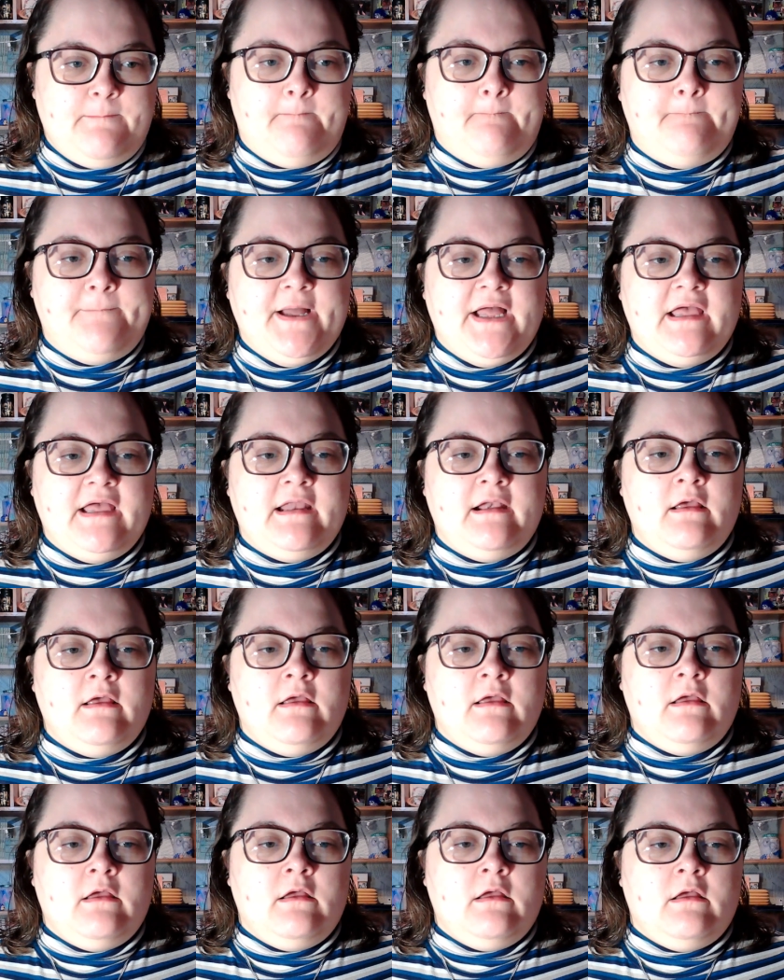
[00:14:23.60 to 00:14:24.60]
But
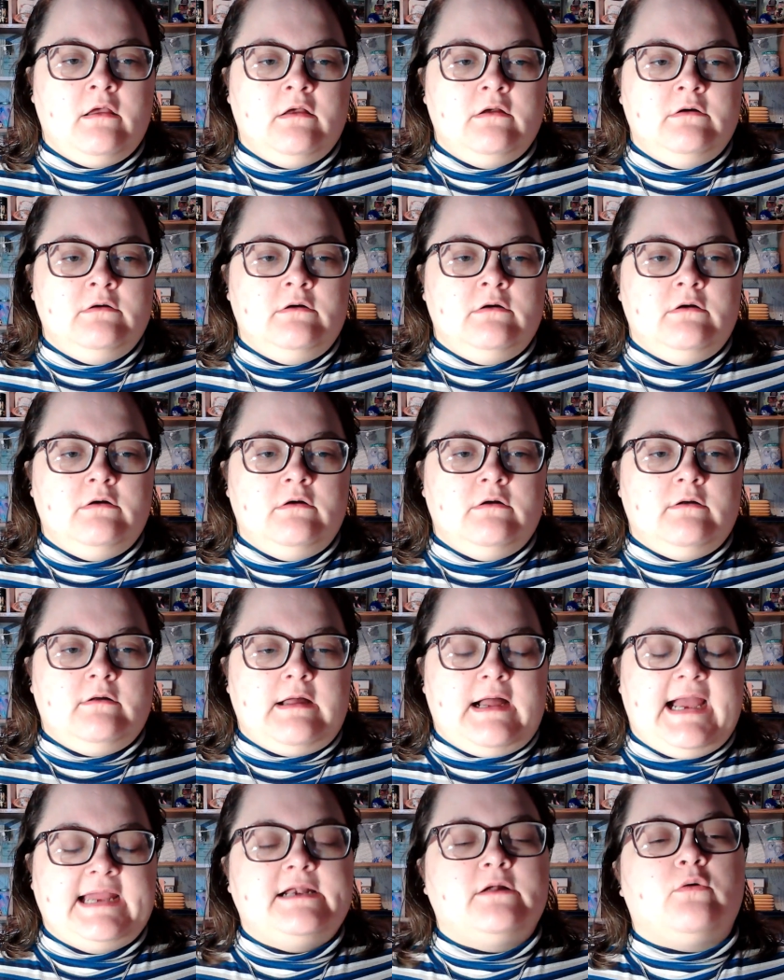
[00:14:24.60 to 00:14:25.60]

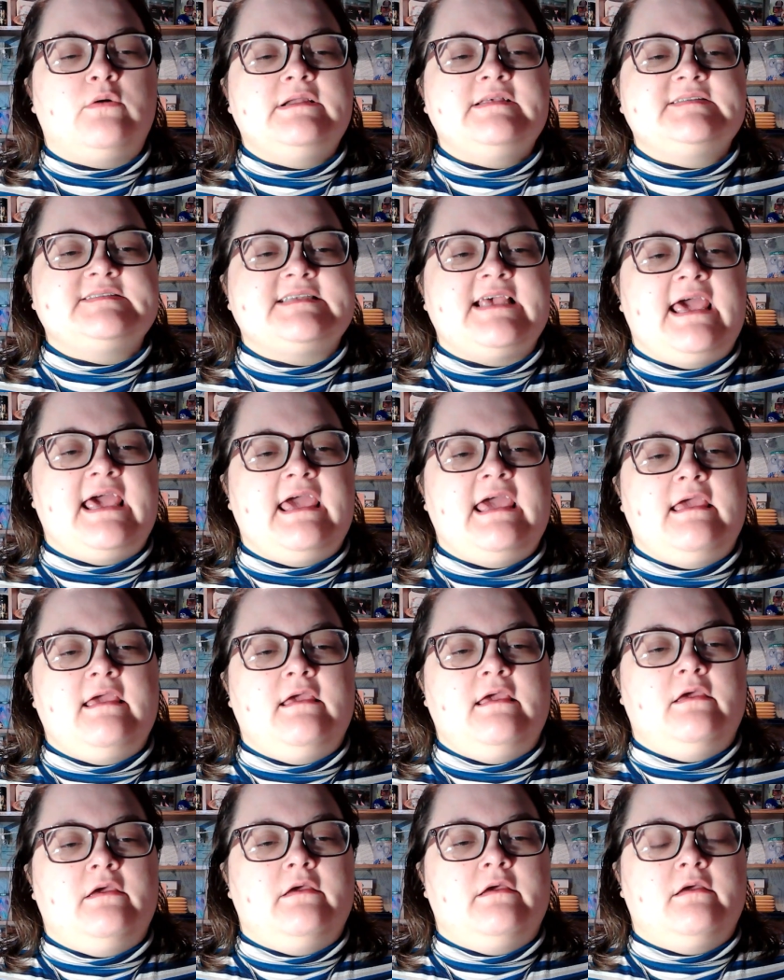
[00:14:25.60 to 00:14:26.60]
I don't want to
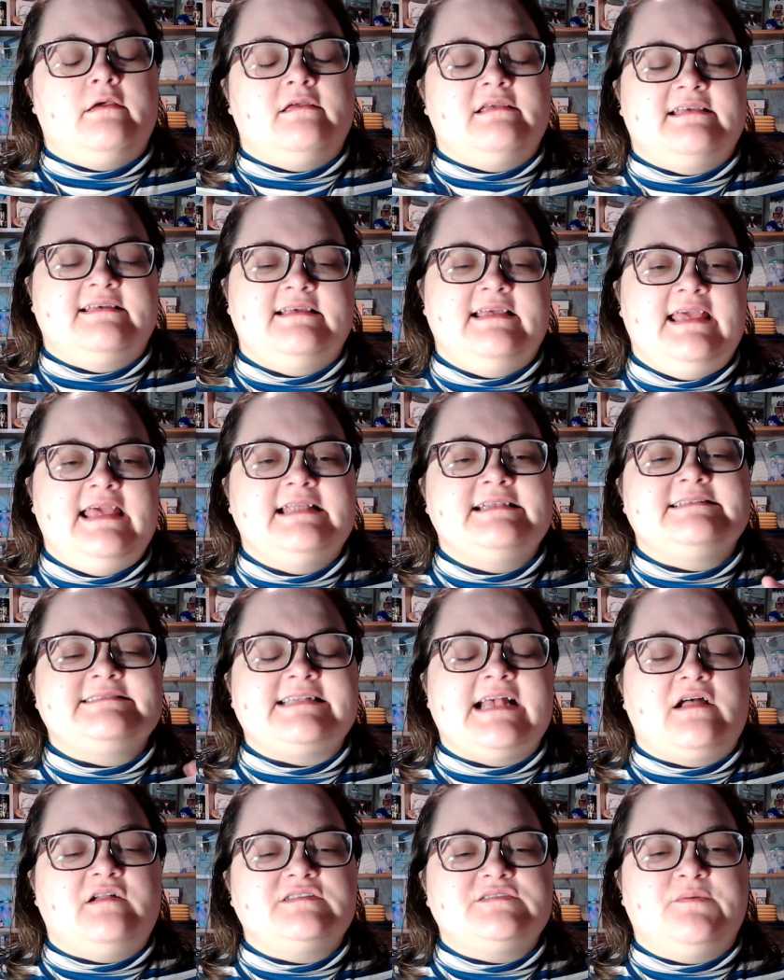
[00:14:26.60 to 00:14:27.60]
say, it
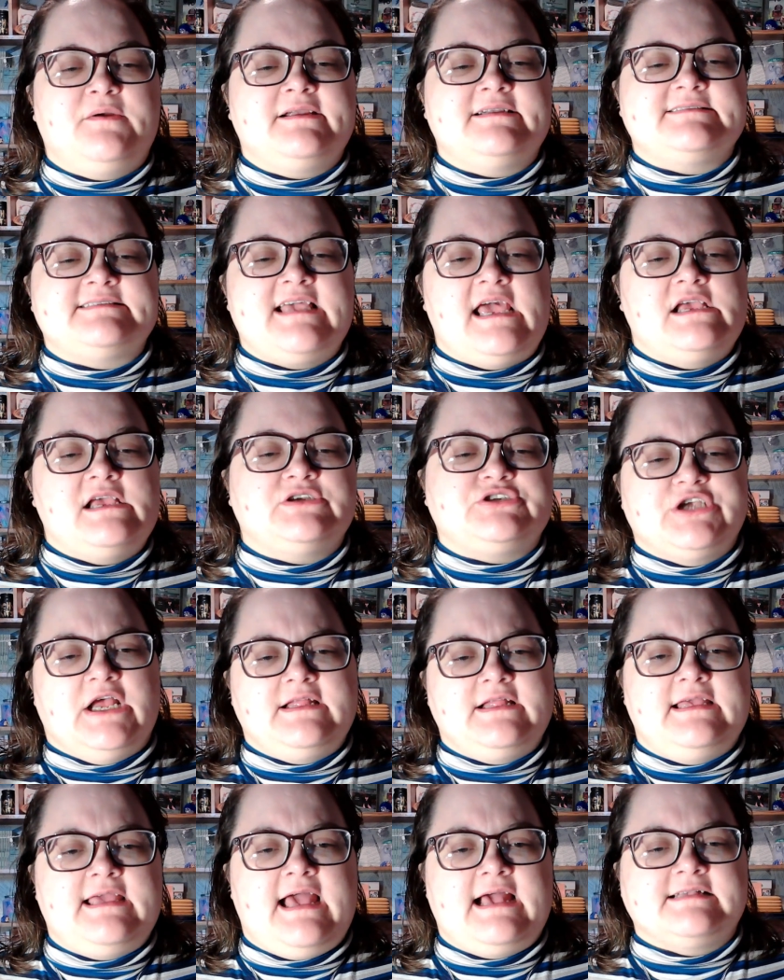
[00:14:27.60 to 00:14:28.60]
sounds weird to say
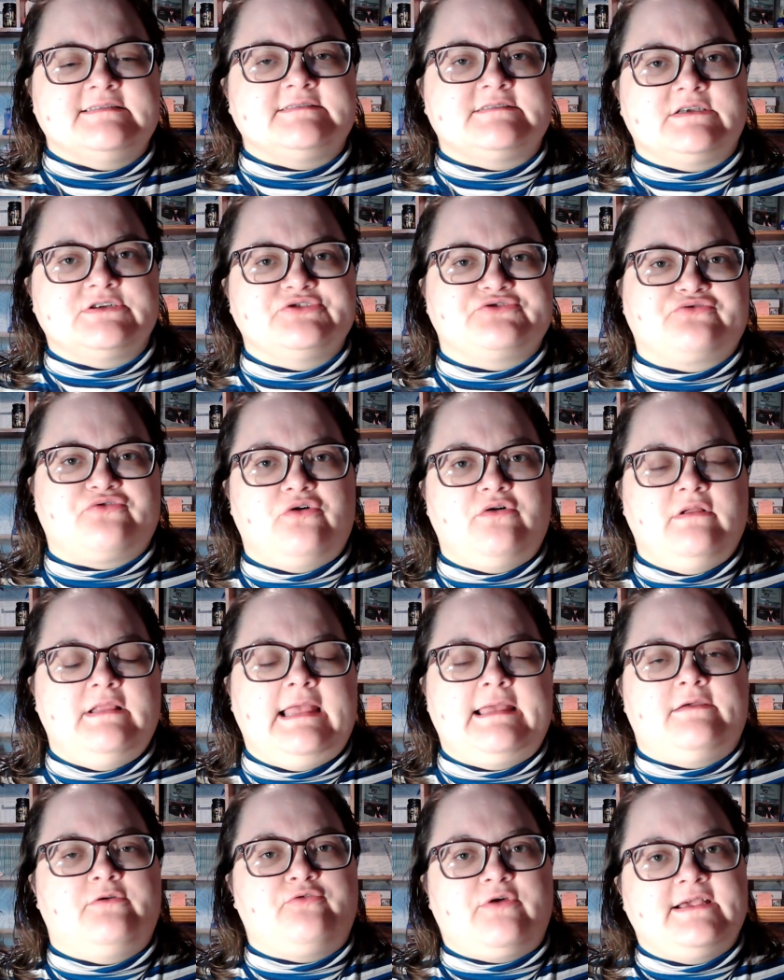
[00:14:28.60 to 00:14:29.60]
Shelly has control,
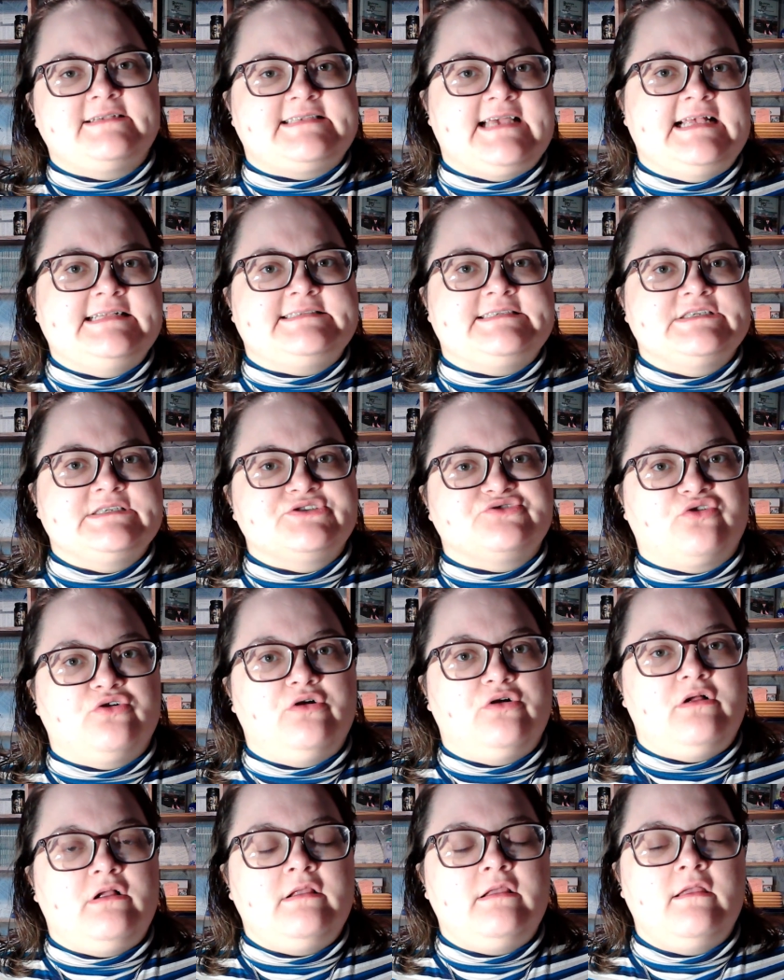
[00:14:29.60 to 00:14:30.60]
like Grace has
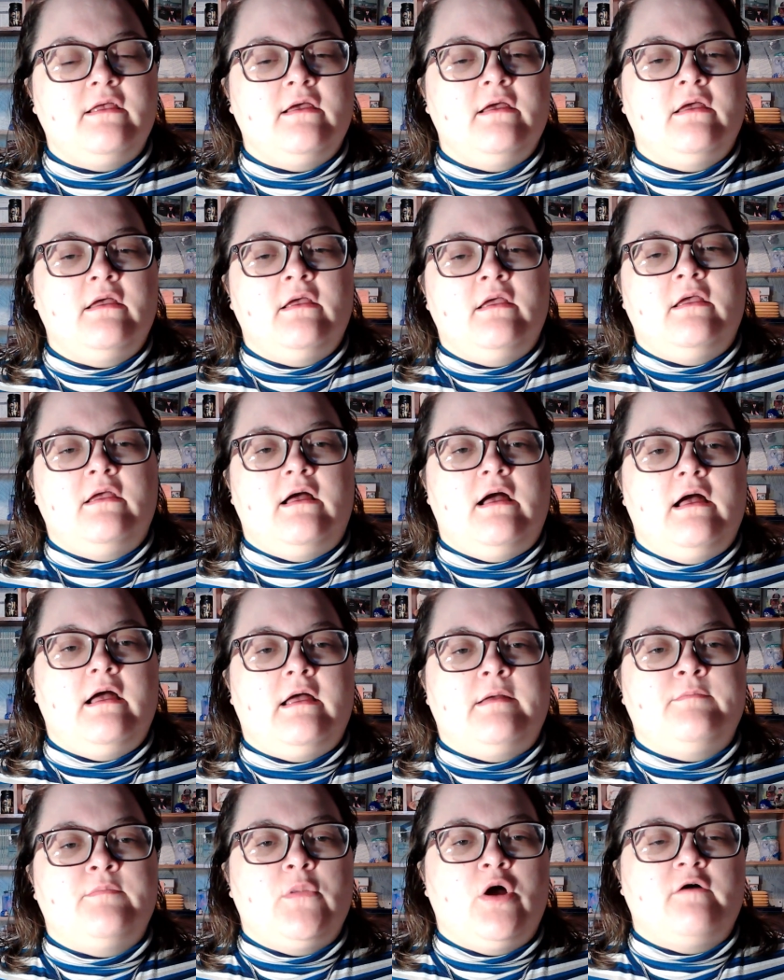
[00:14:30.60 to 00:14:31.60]
control
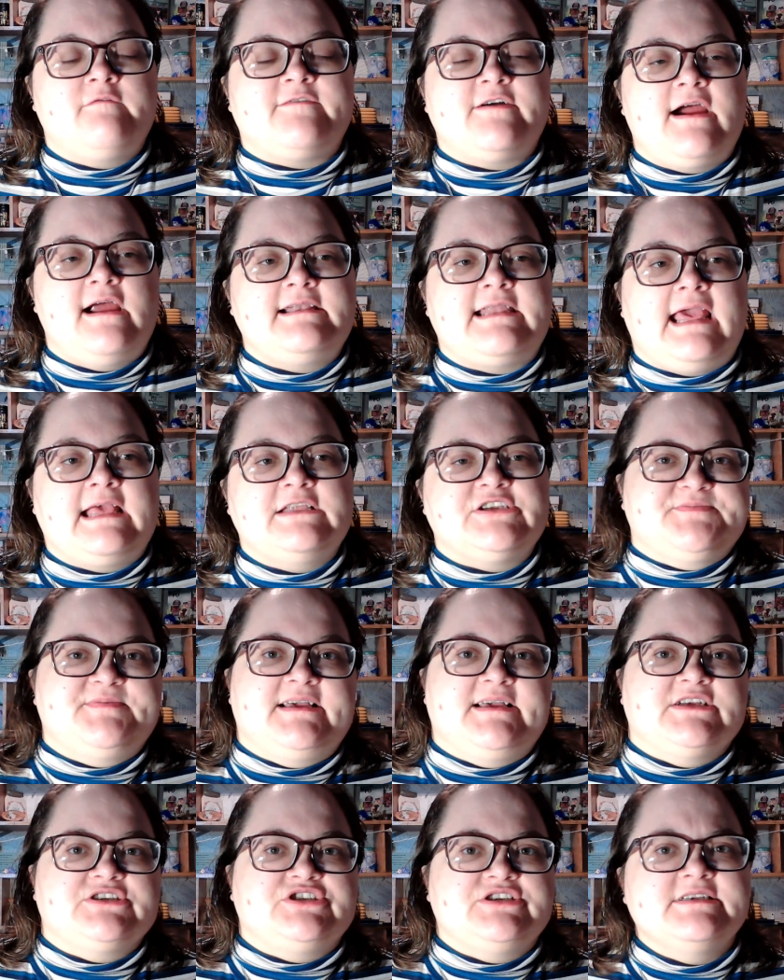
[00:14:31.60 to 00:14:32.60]
over our day, just
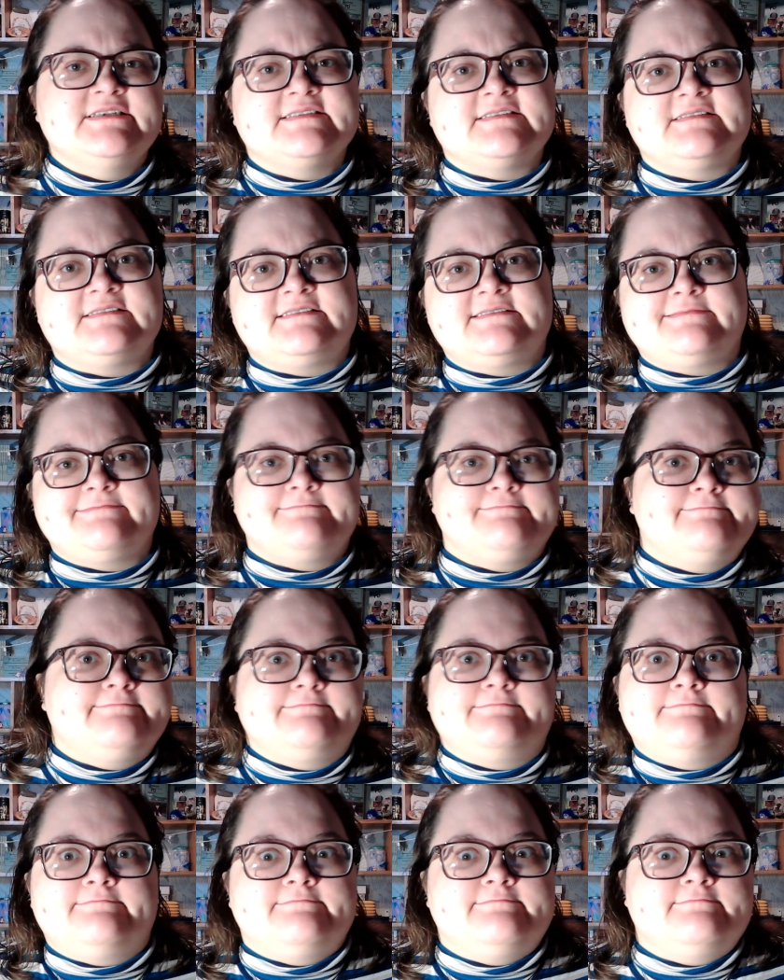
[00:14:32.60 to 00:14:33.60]
because
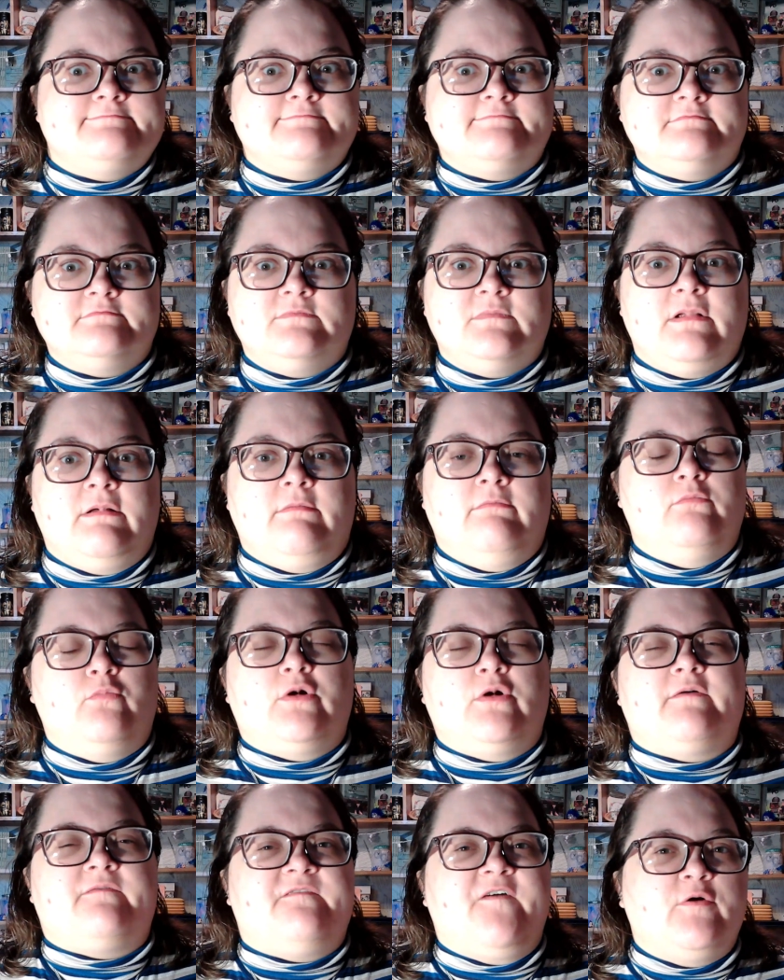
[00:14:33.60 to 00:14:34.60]

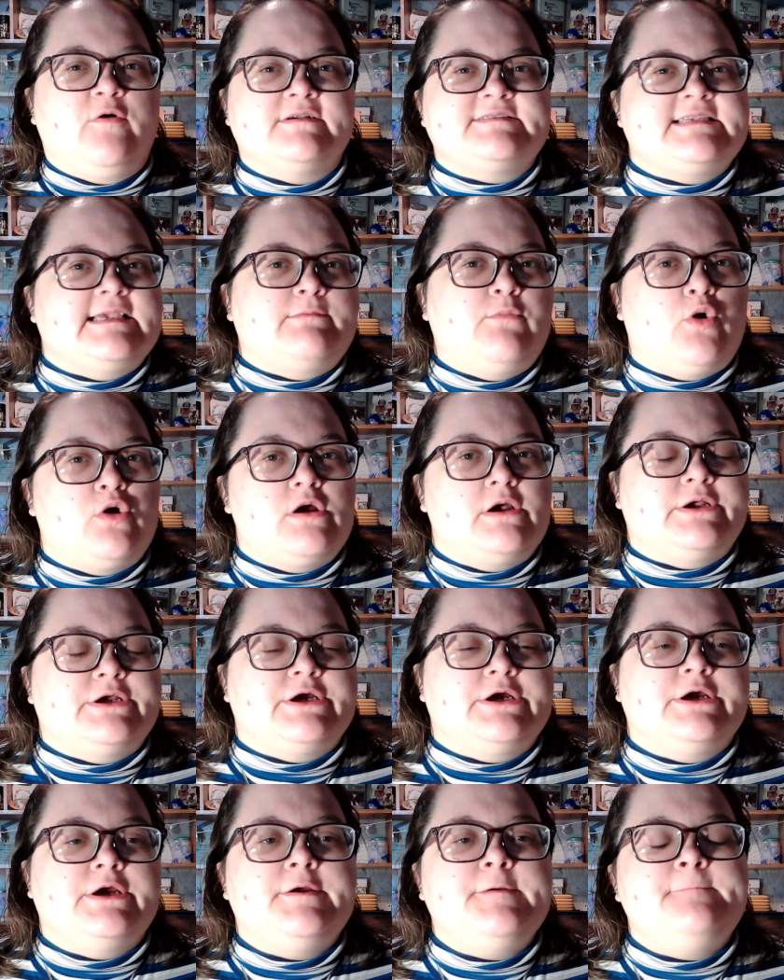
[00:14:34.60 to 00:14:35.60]
we're focusing more on
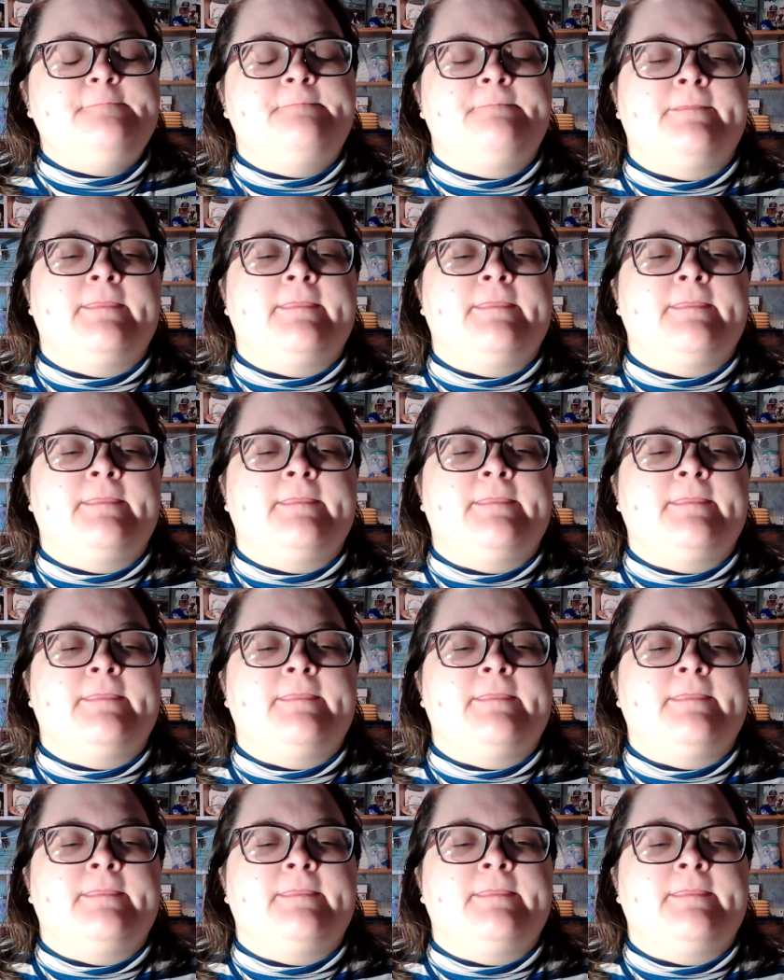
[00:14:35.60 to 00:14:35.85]
her.